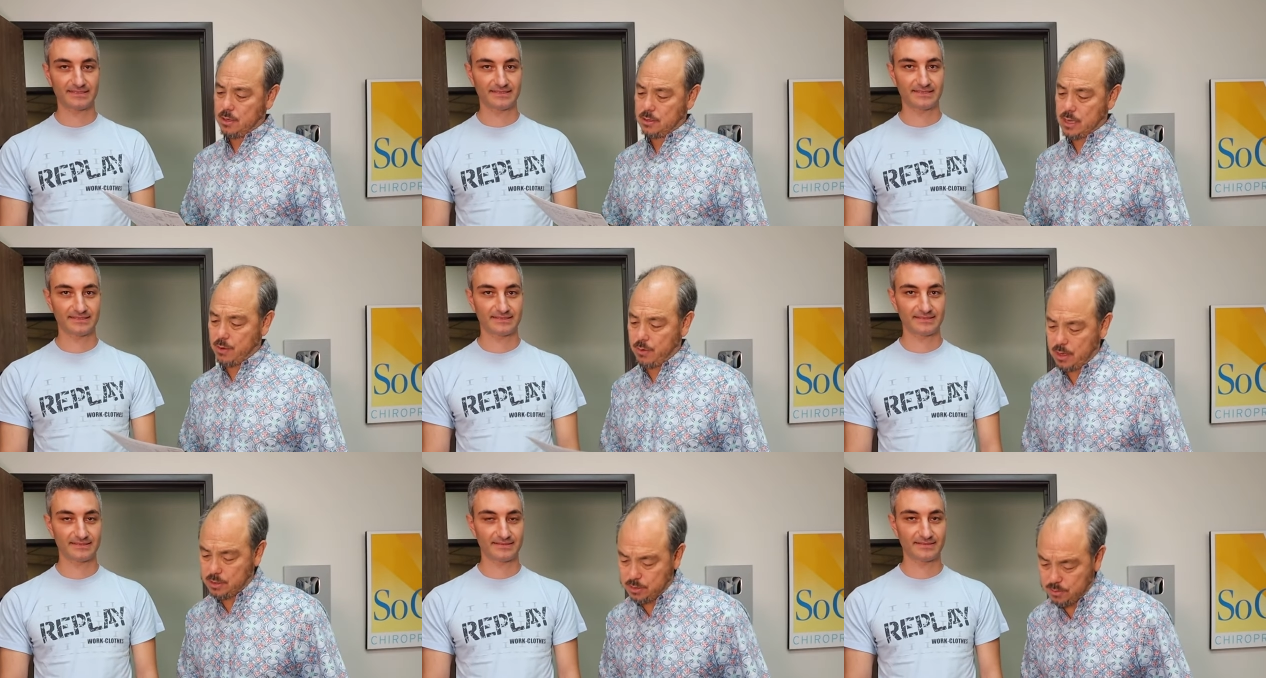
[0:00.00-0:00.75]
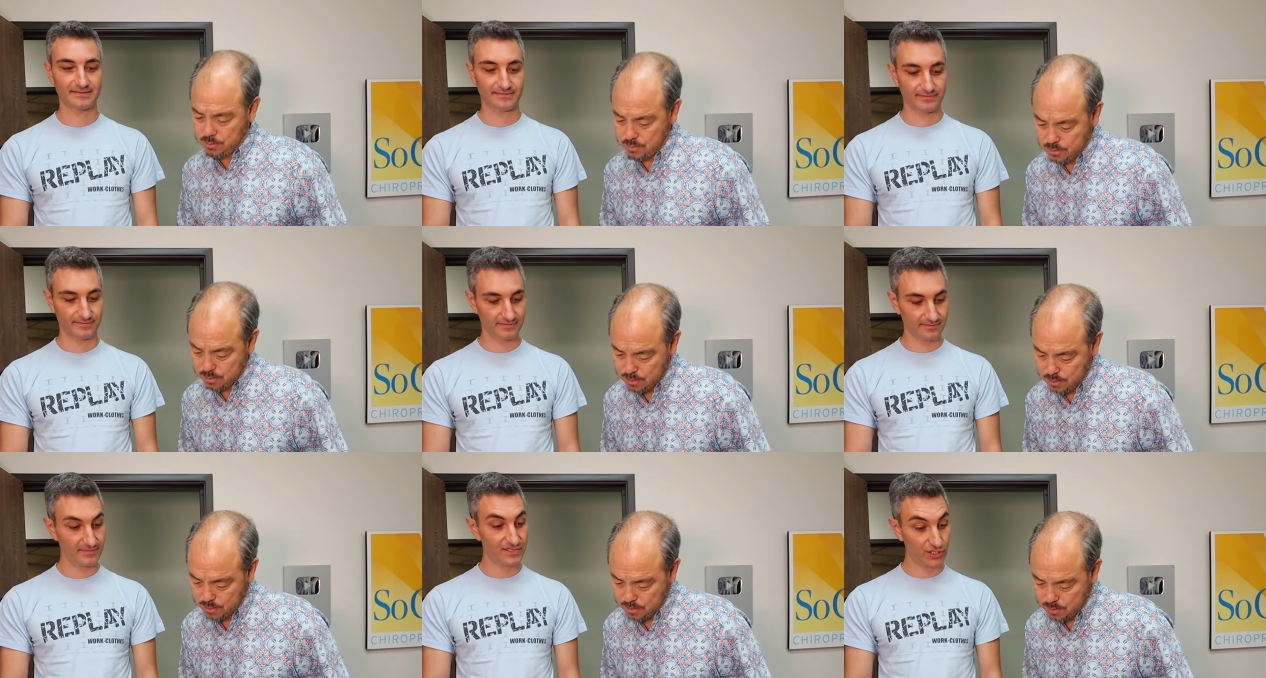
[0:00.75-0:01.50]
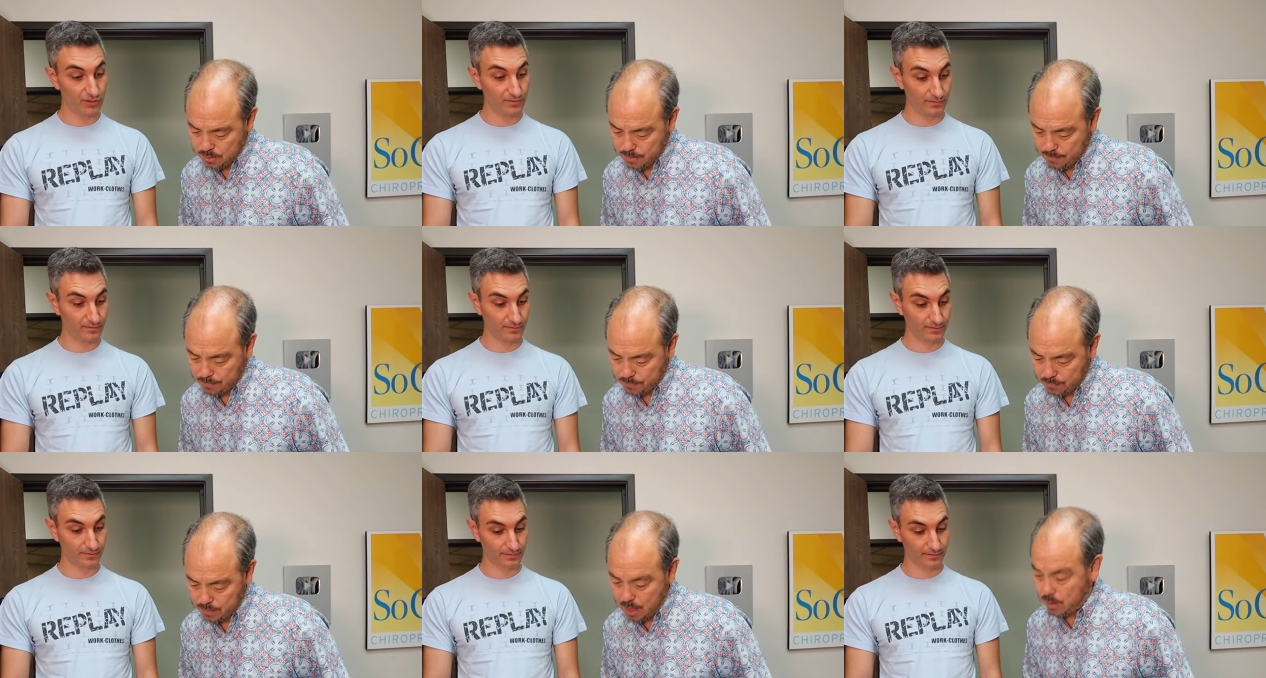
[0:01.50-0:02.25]
Speaker 1: Diarrhea too? Two.
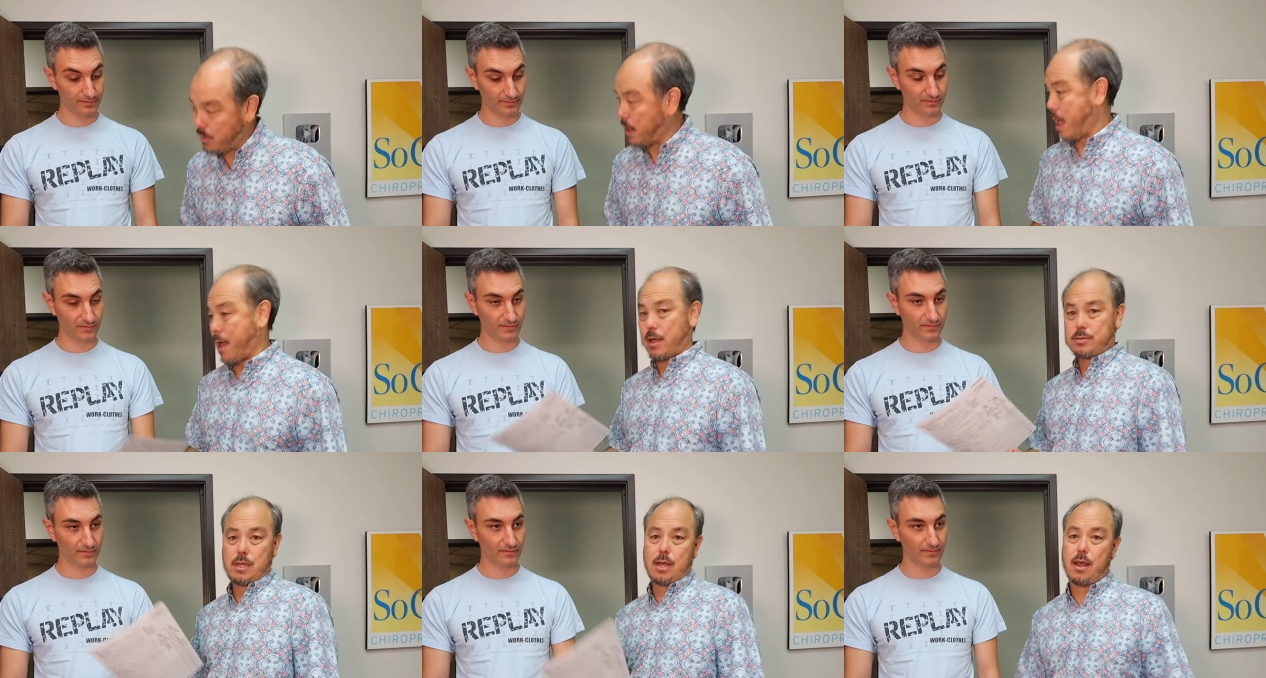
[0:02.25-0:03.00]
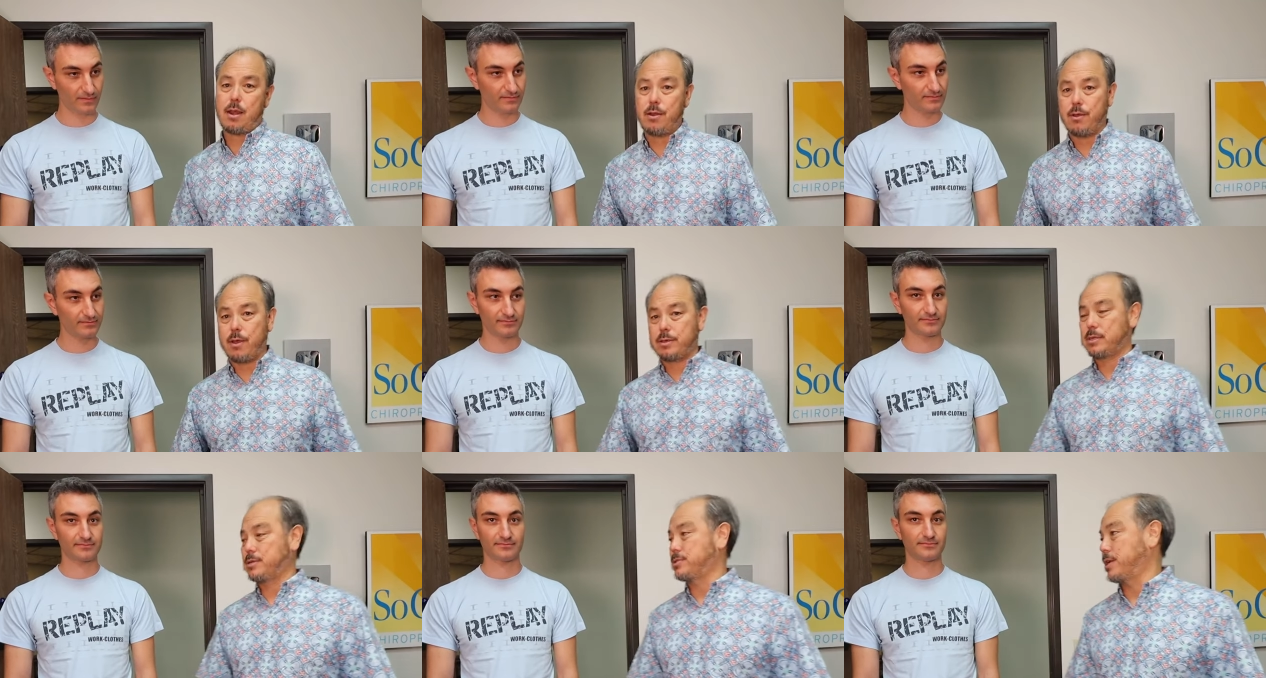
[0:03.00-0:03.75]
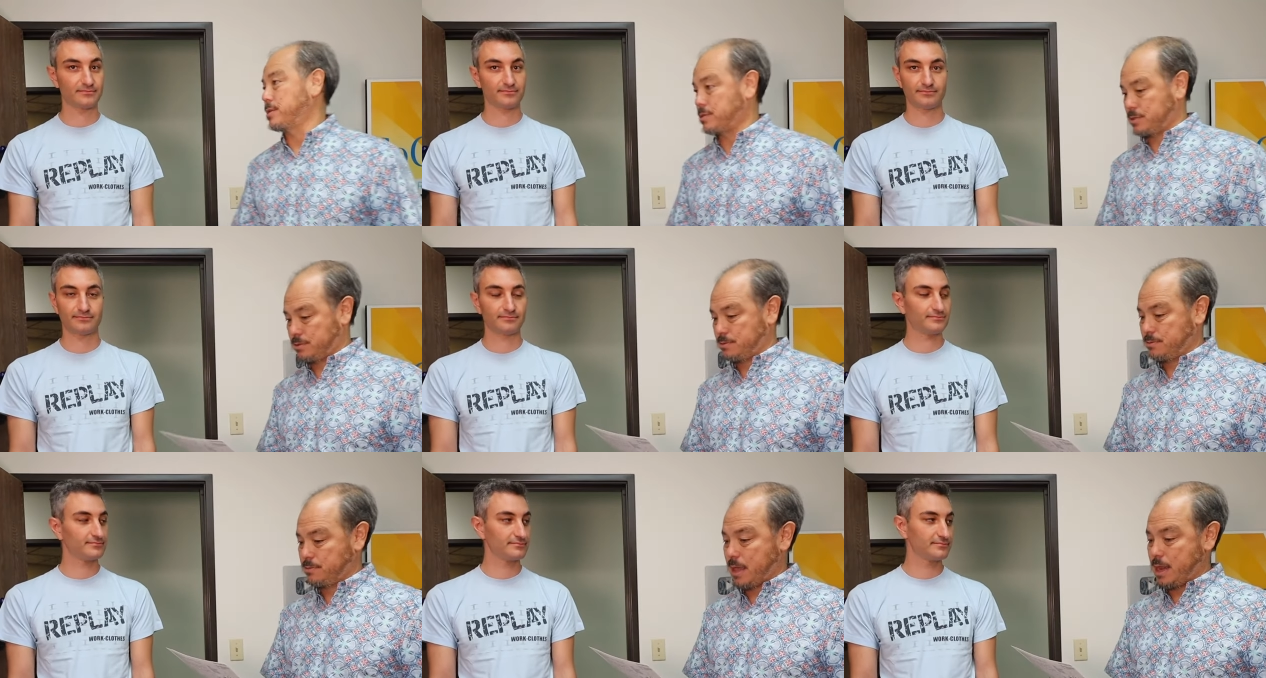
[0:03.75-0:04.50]
Yeah. What? How, how's that? I don't know. How's that changed?
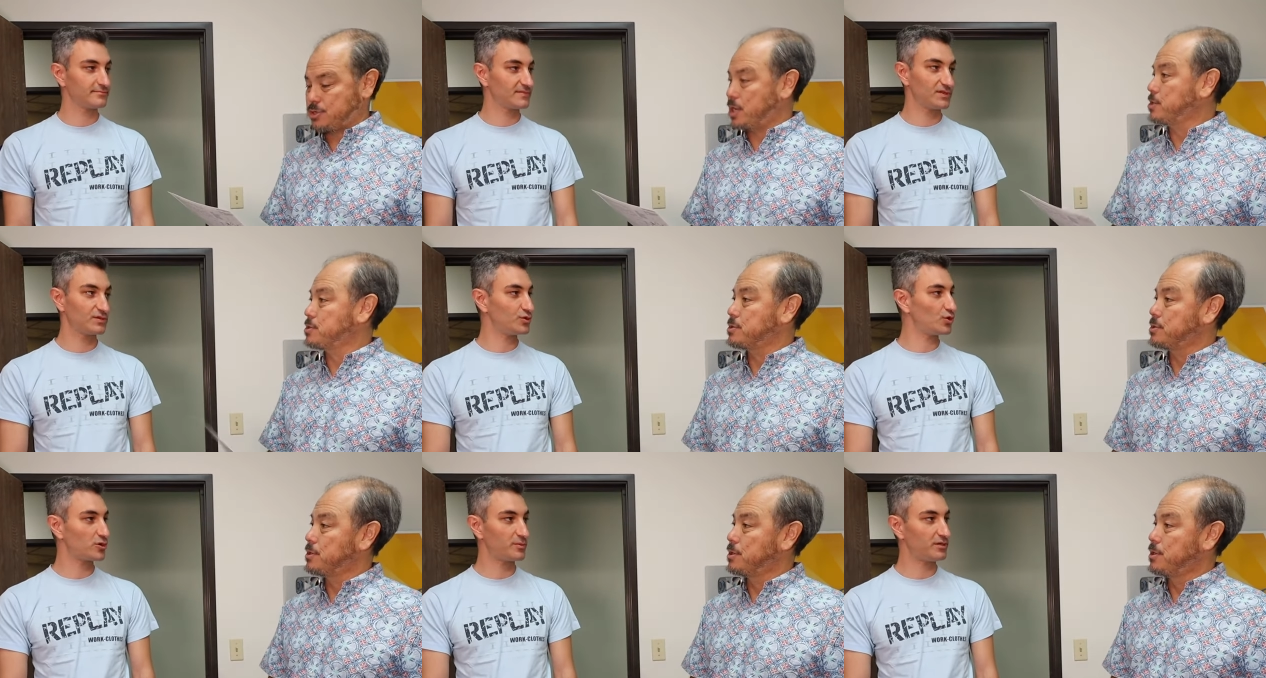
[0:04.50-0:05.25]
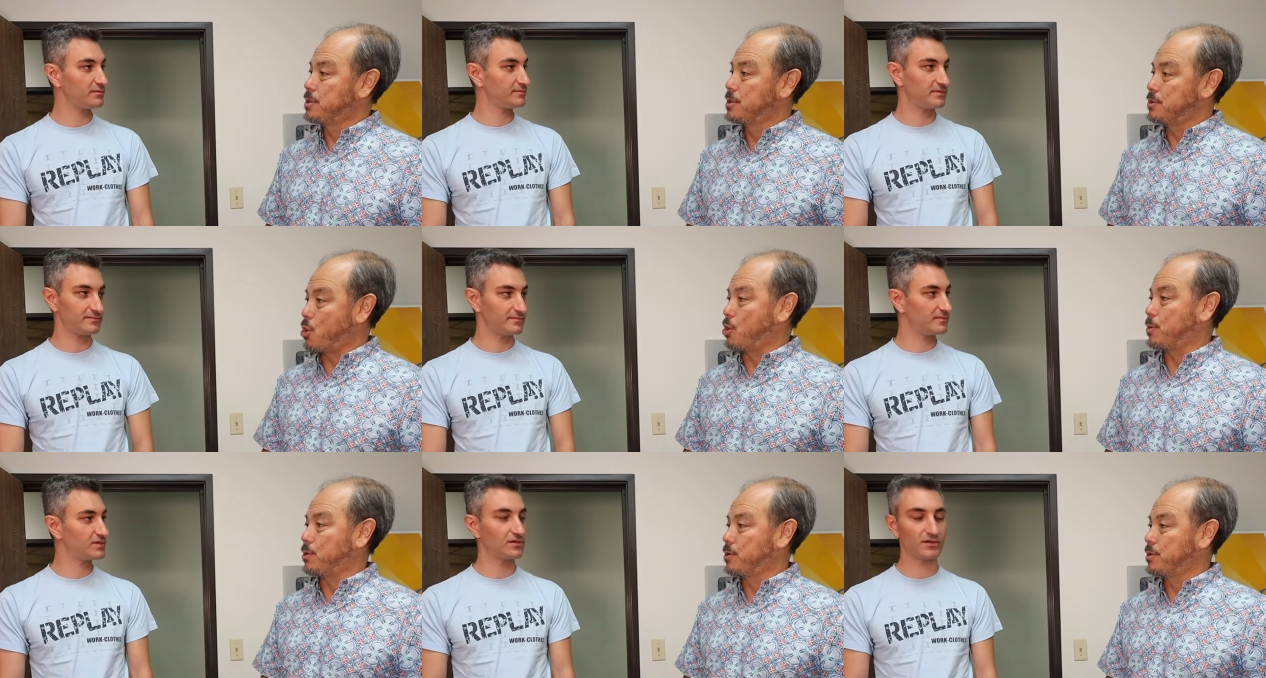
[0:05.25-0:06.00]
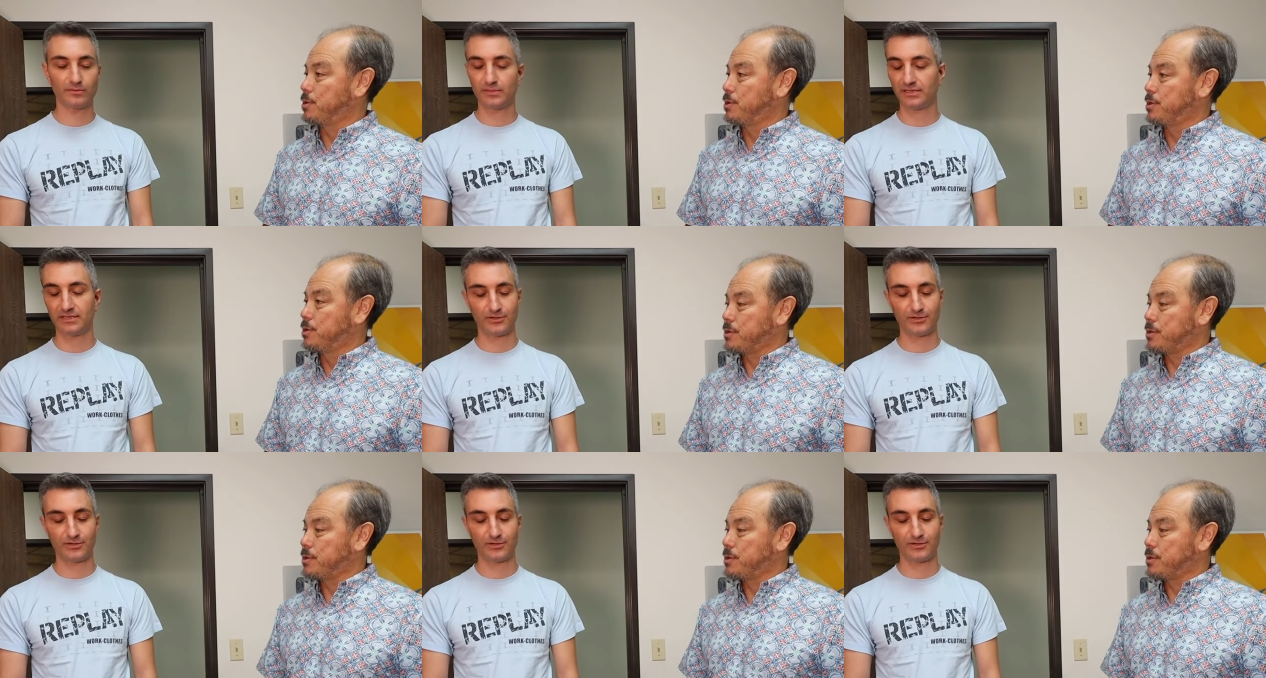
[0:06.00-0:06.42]
Any change? Normal. Normal. Completely.